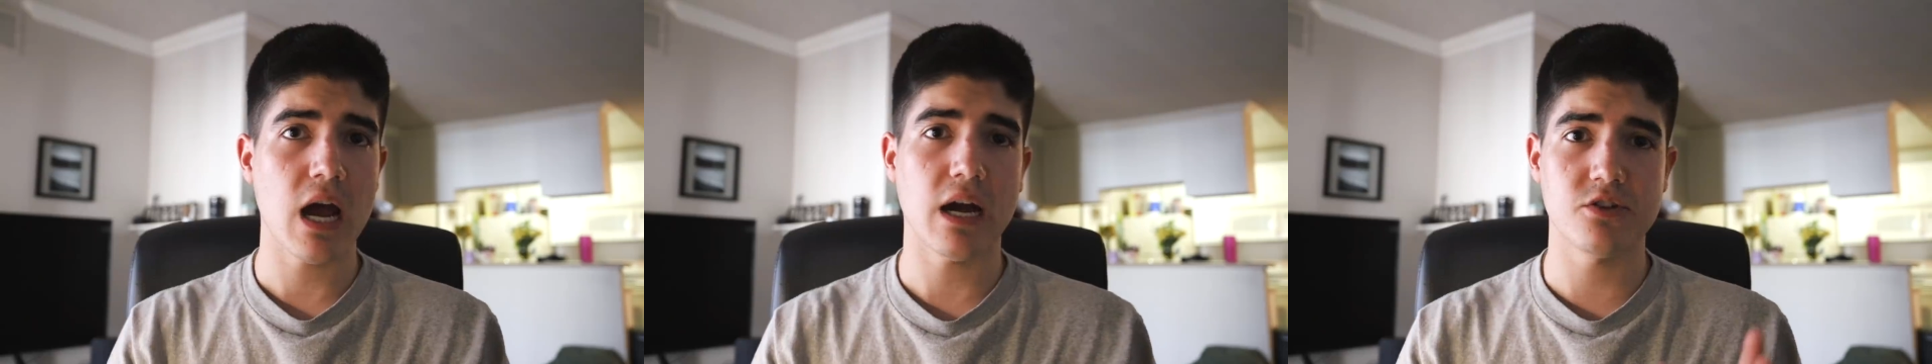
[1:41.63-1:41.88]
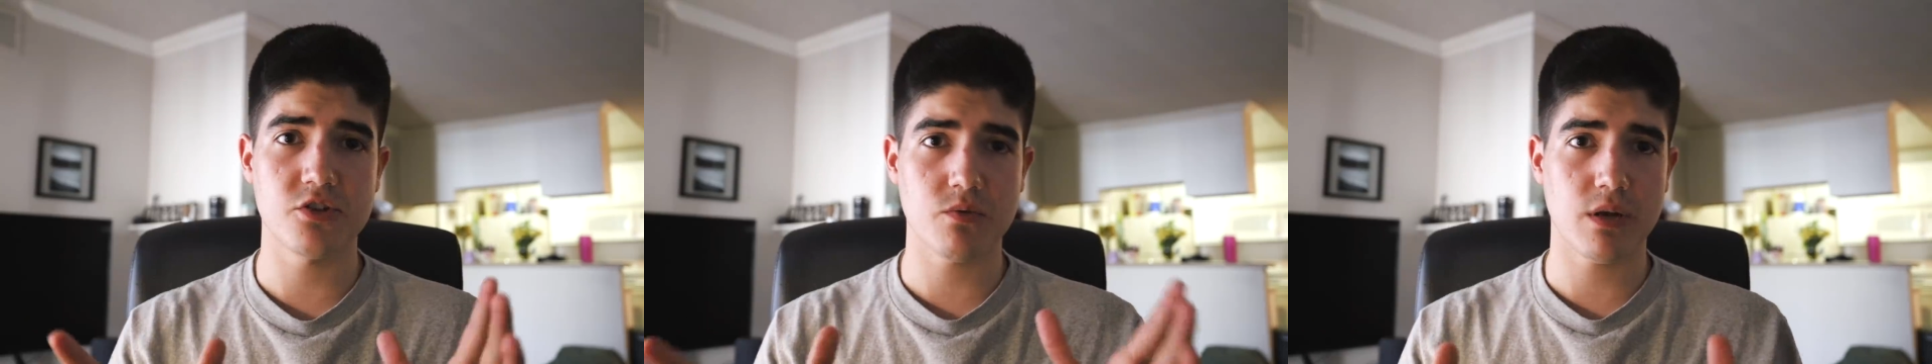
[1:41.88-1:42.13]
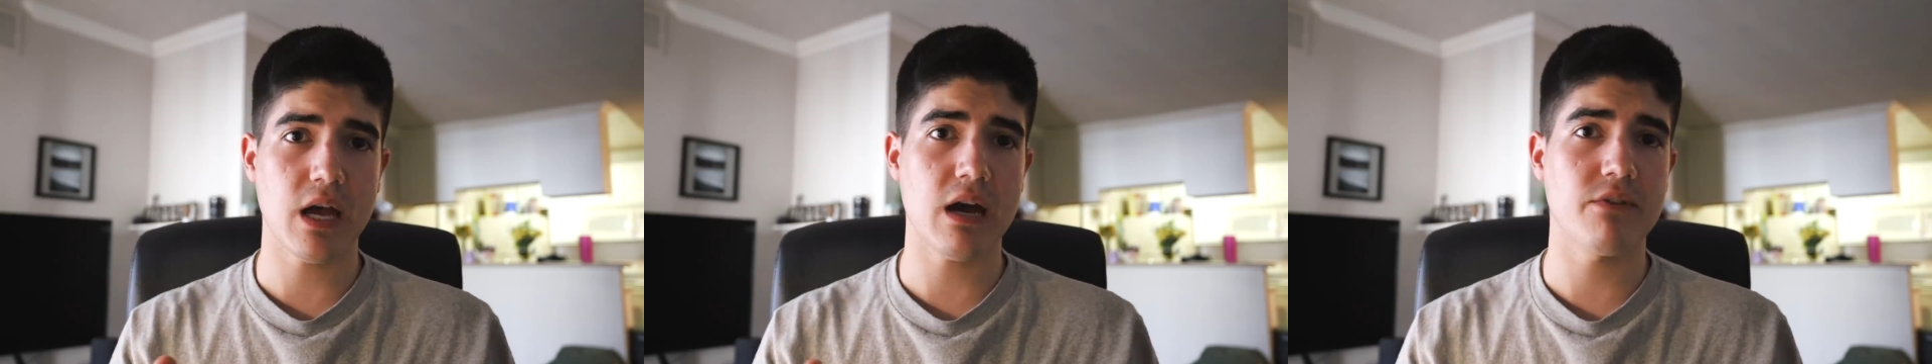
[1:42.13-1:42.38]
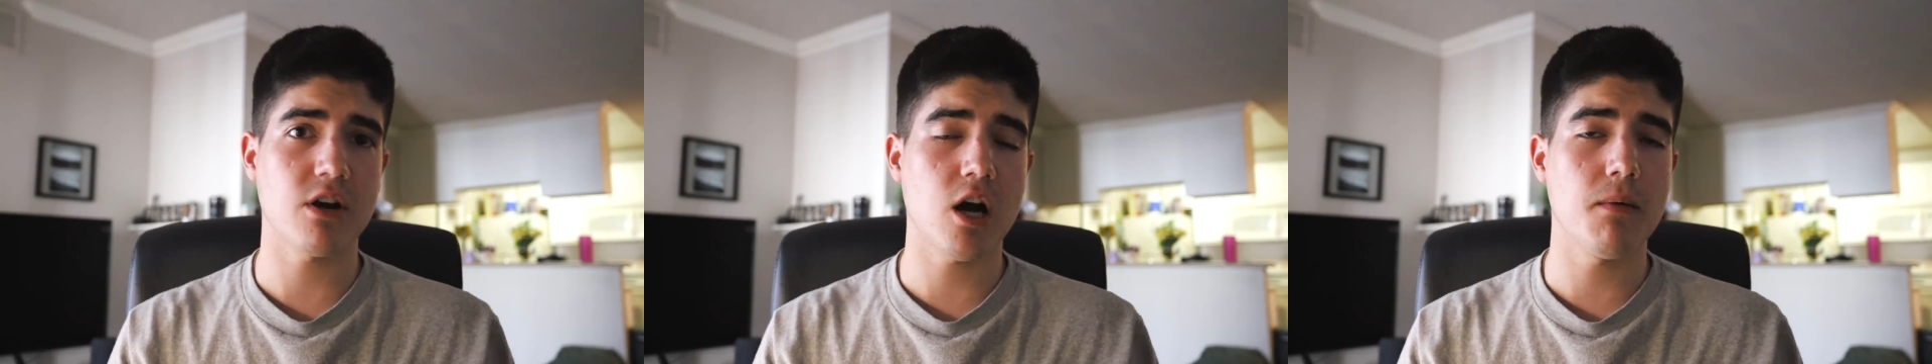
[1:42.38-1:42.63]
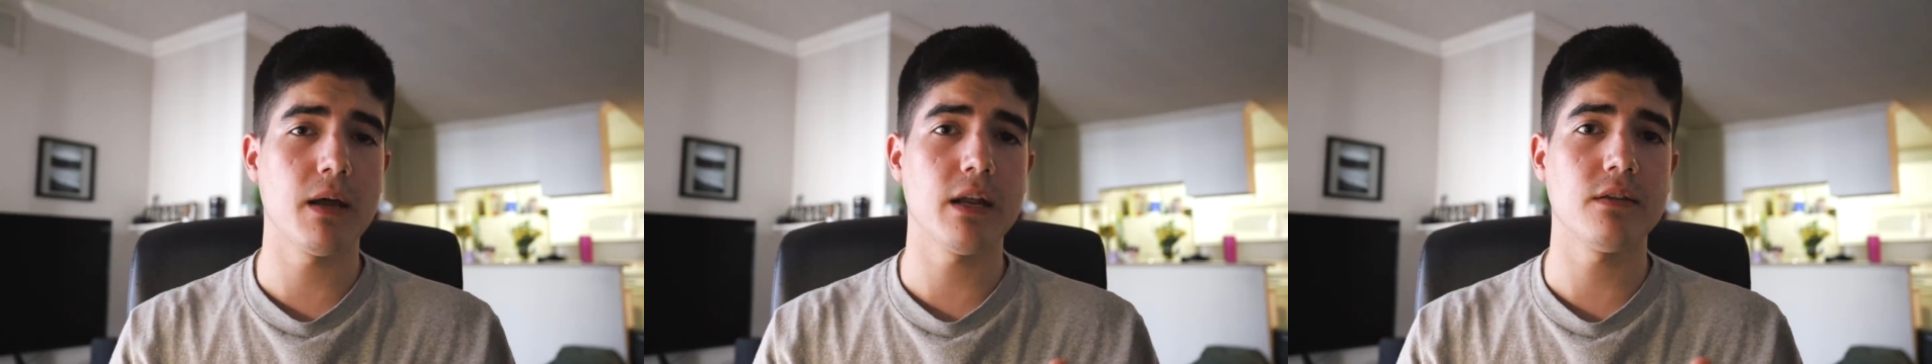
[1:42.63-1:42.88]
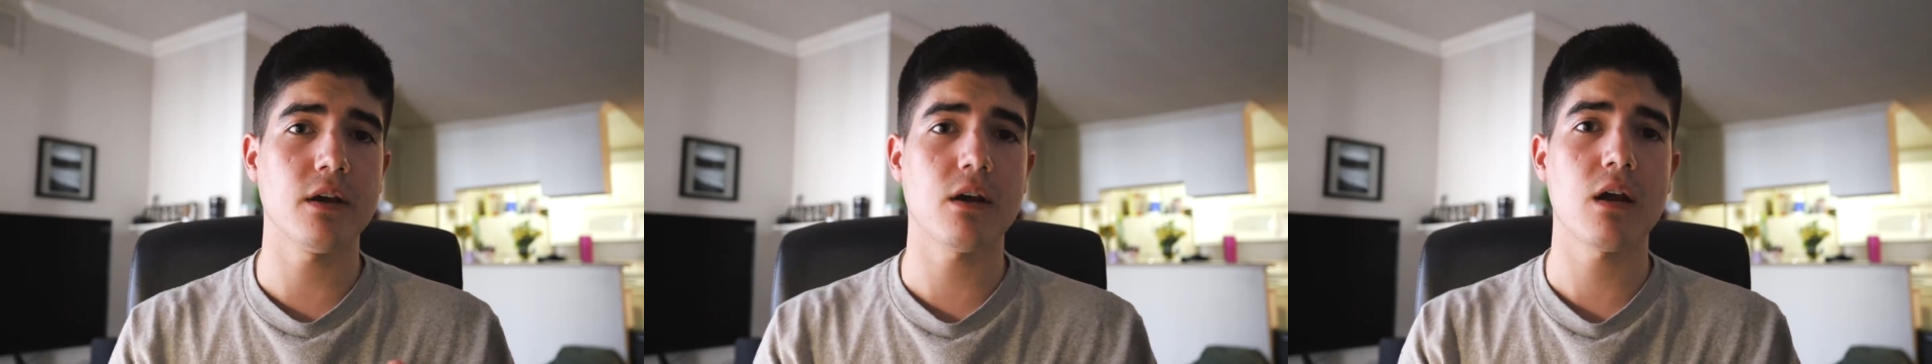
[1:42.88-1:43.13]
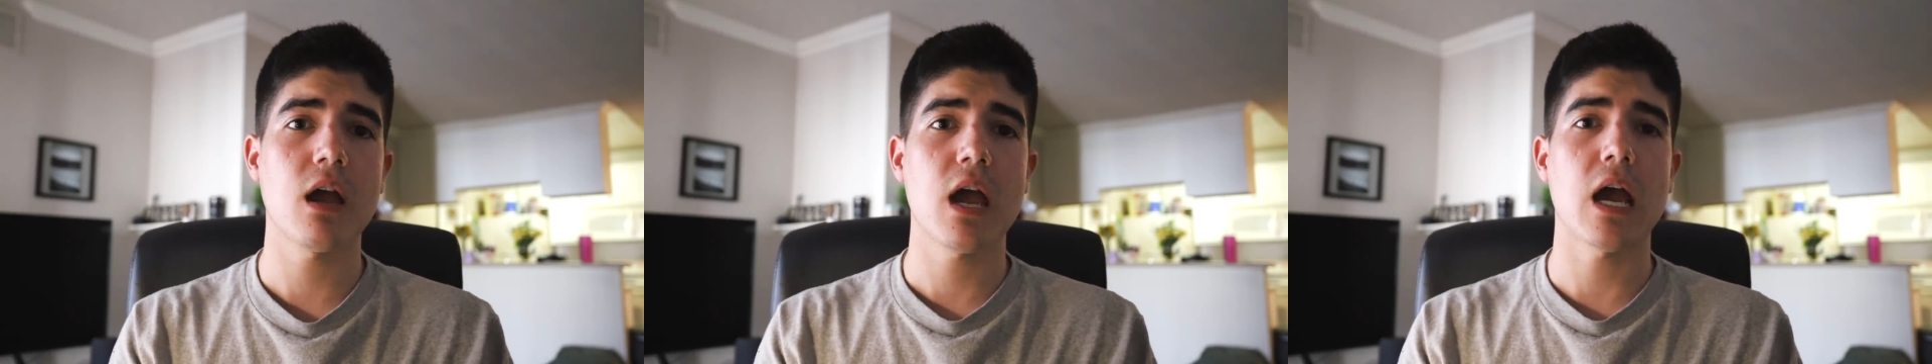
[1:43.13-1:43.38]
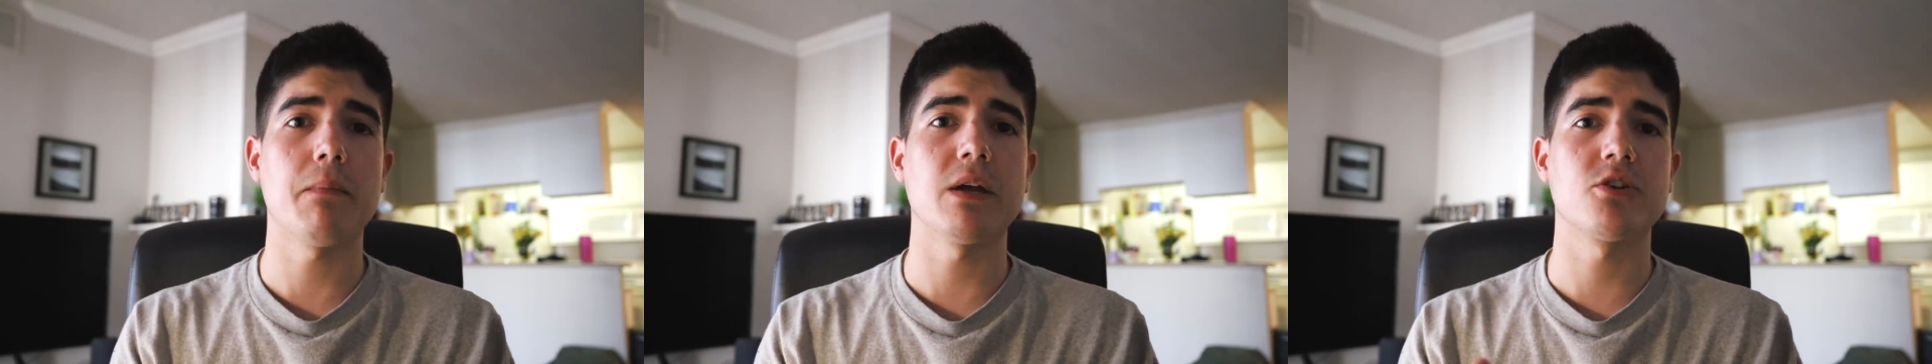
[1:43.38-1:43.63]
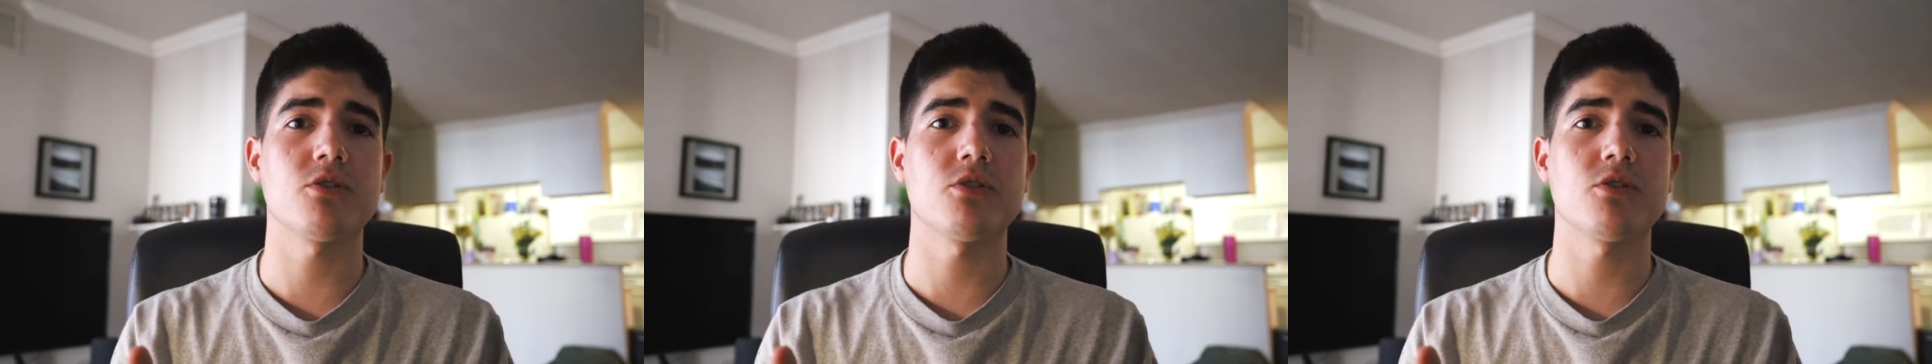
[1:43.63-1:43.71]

I just want to have a comment in there and make